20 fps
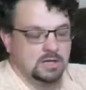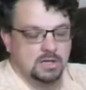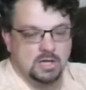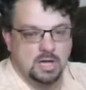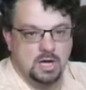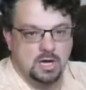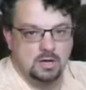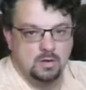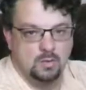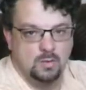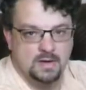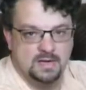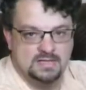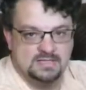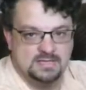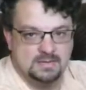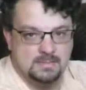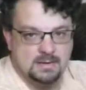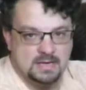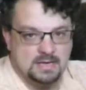a long
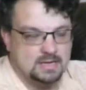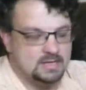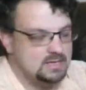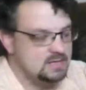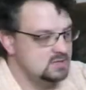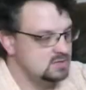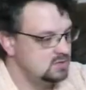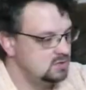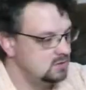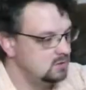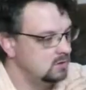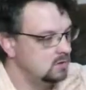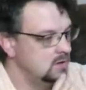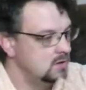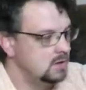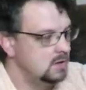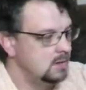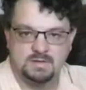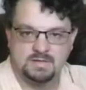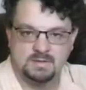ways to make it easier.
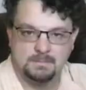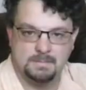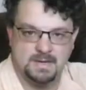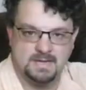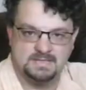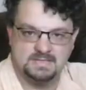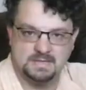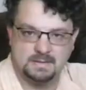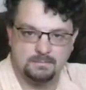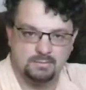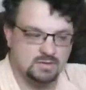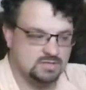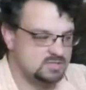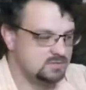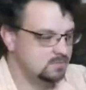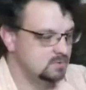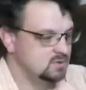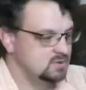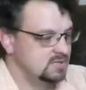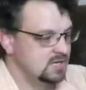But the basic
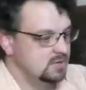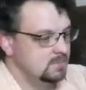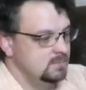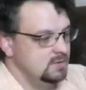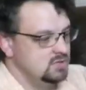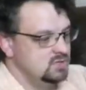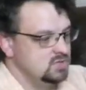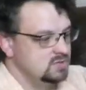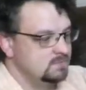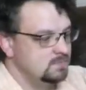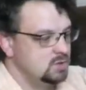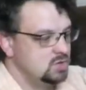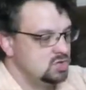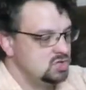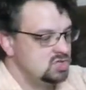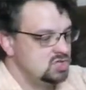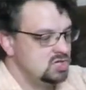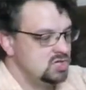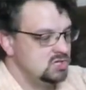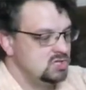principle is going to be just
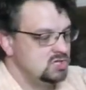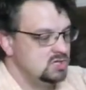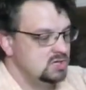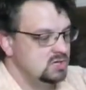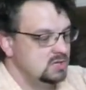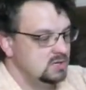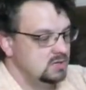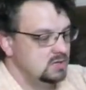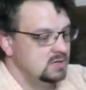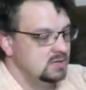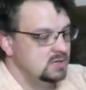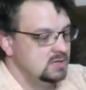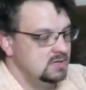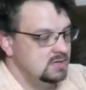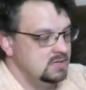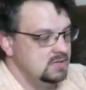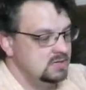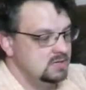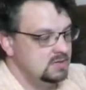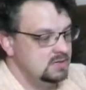push it
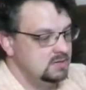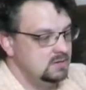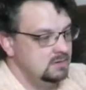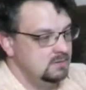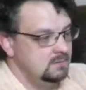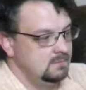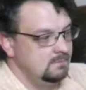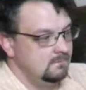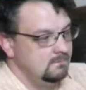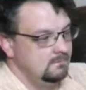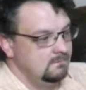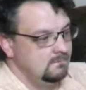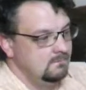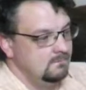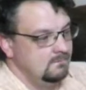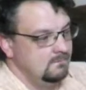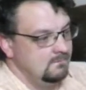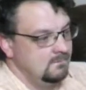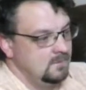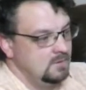in,
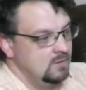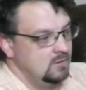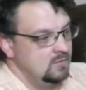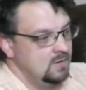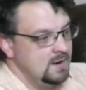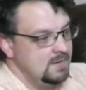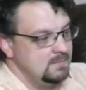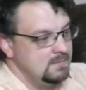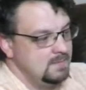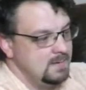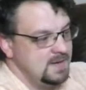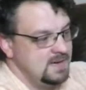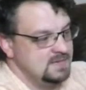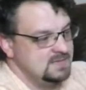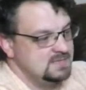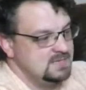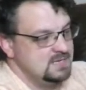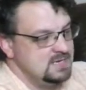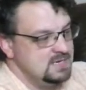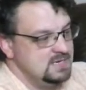grab the
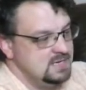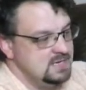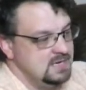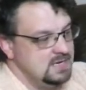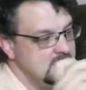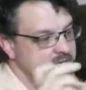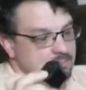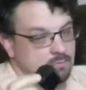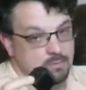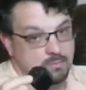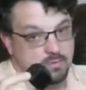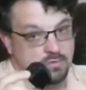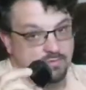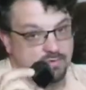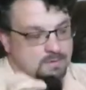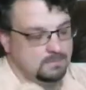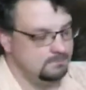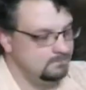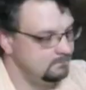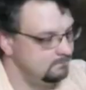magazine, and
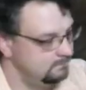remove it.